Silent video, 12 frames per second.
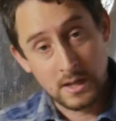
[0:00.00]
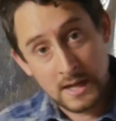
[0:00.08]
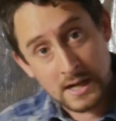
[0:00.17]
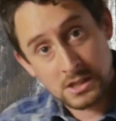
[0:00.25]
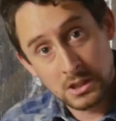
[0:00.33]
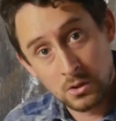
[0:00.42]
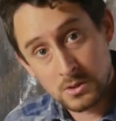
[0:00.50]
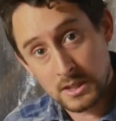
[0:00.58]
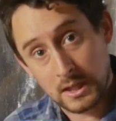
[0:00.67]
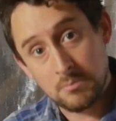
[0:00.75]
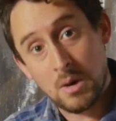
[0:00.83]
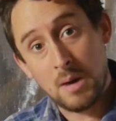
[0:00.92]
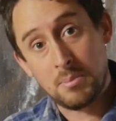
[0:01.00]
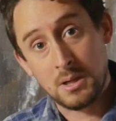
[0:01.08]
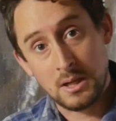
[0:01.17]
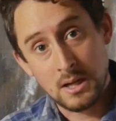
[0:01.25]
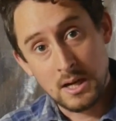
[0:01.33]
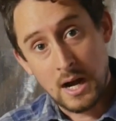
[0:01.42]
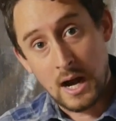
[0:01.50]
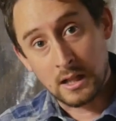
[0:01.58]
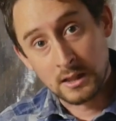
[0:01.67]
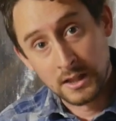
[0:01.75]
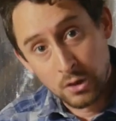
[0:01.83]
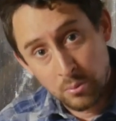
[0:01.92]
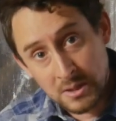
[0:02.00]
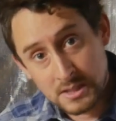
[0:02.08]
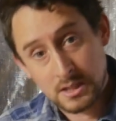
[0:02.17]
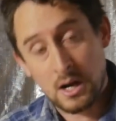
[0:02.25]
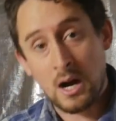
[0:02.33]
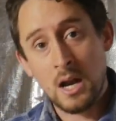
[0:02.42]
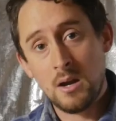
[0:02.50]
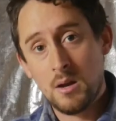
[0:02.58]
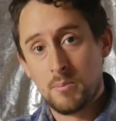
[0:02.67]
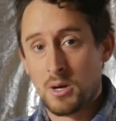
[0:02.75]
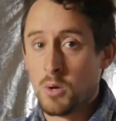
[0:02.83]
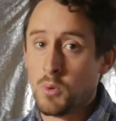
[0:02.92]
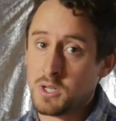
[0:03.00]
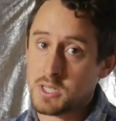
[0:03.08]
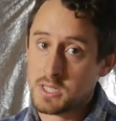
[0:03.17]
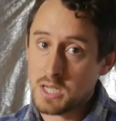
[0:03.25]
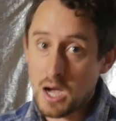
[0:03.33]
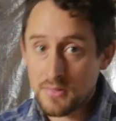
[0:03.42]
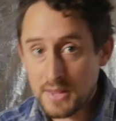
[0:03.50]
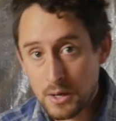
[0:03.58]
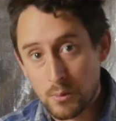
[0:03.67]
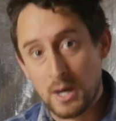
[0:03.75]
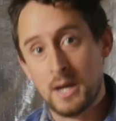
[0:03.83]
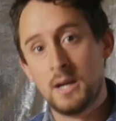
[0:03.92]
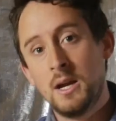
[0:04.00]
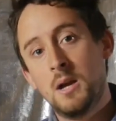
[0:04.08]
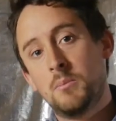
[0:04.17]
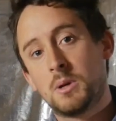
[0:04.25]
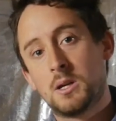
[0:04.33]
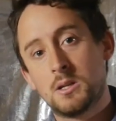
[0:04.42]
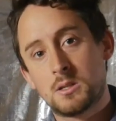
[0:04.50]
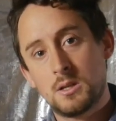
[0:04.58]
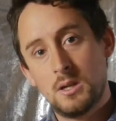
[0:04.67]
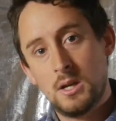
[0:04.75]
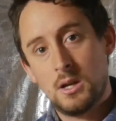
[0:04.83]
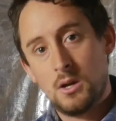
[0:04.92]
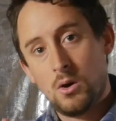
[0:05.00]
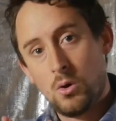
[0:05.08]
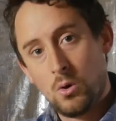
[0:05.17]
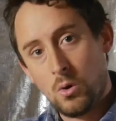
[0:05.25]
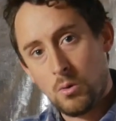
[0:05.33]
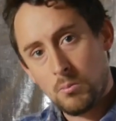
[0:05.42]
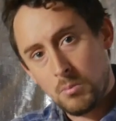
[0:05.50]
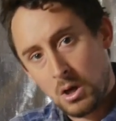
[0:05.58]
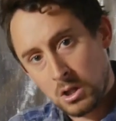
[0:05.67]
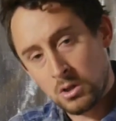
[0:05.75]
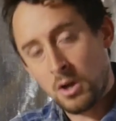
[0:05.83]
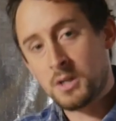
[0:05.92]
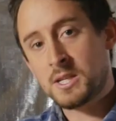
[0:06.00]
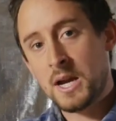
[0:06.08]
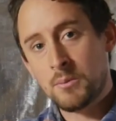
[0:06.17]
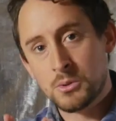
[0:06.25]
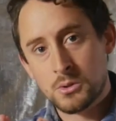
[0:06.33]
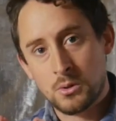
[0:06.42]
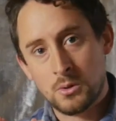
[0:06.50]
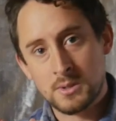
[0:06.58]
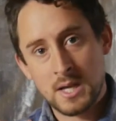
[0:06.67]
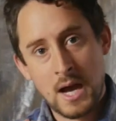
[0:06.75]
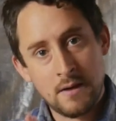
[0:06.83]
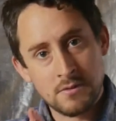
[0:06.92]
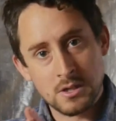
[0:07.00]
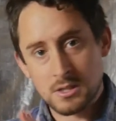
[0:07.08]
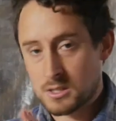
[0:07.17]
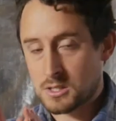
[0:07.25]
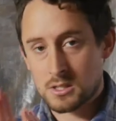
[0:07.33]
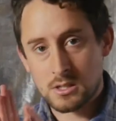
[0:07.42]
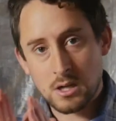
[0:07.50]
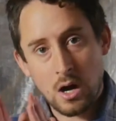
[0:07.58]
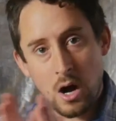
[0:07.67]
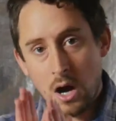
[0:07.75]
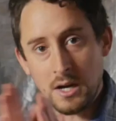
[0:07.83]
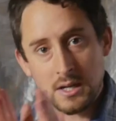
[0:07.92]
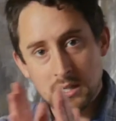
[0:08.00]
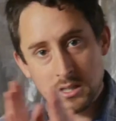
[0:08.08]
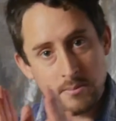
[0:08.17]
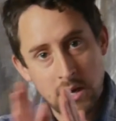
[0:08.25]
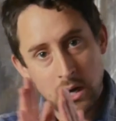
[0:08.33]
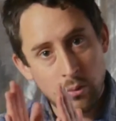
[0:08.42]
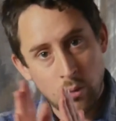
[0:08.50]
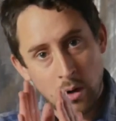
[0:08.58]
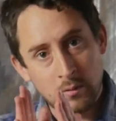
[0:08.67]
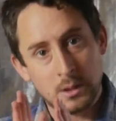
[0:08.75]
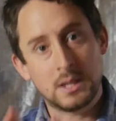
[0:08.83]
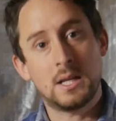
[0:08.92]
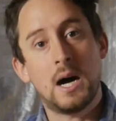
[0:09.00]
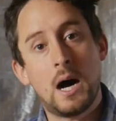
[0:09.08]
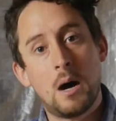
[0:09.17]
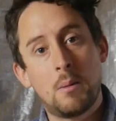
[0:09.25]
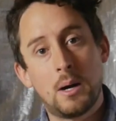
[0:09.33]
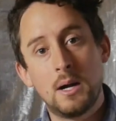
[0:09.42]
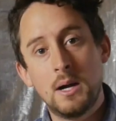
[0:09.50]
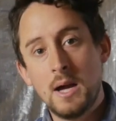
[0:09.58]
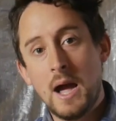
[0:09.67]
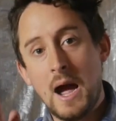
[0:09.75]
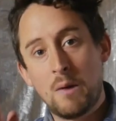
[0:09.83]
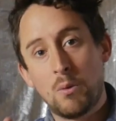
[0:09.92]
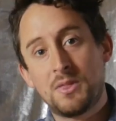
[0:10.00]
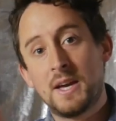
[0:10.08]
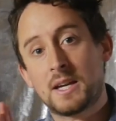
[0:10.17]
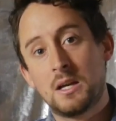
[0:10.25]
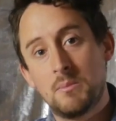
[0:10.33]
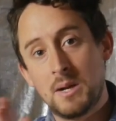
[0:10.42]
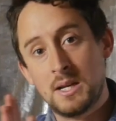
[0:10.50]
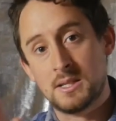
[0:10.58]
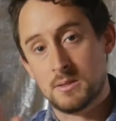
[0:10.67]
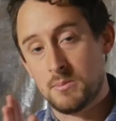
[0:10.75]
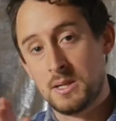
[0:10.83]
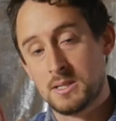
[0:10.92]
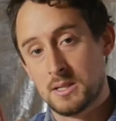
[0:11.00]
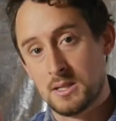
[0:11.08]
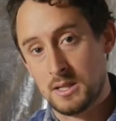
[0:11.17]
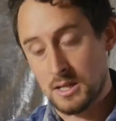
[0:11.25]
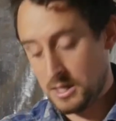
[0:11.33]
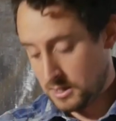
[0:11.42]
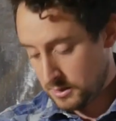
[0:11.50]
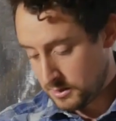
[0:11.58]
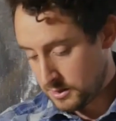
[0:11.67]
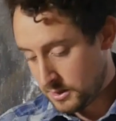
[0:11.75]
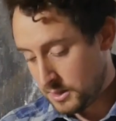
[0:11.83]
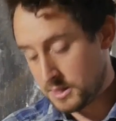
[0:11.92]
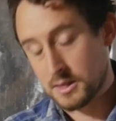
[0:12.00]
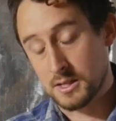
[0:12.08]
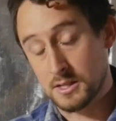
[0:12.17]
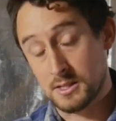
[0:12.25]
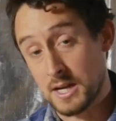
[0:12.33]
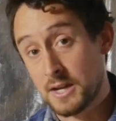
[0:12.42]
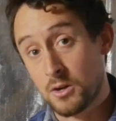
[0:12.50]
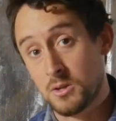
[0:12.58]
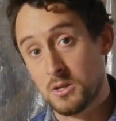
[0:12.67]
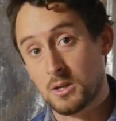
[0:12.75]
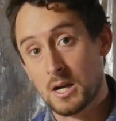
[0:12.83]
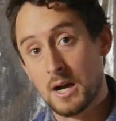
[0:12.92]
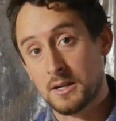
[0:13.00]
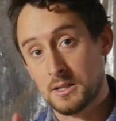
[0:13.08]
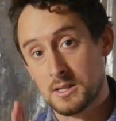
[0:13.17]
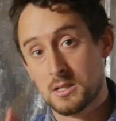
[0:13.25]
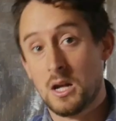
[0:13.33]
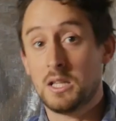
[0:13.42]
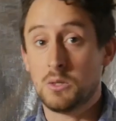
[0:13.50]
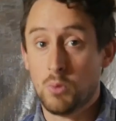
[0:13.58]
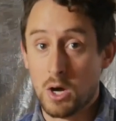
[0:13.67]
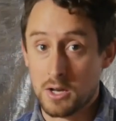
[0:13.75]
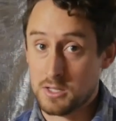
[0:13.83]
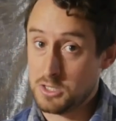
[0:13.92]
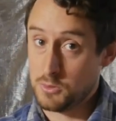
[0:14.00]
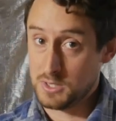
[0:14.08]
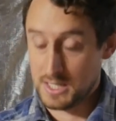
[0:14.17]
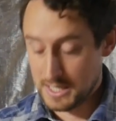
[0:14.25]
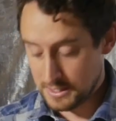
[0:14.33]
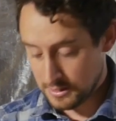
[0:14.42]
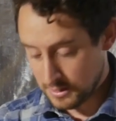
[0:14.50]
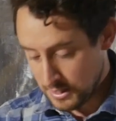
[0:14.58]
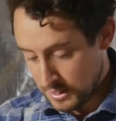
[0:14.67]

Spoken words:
It actually looks like it might be a little bit tight, but I want to start that way because a lot of table saws have just the tiniest amount of wobble in the arbor, and what that can mean is it means that the dado that you're cutting is slightly wider than you intended.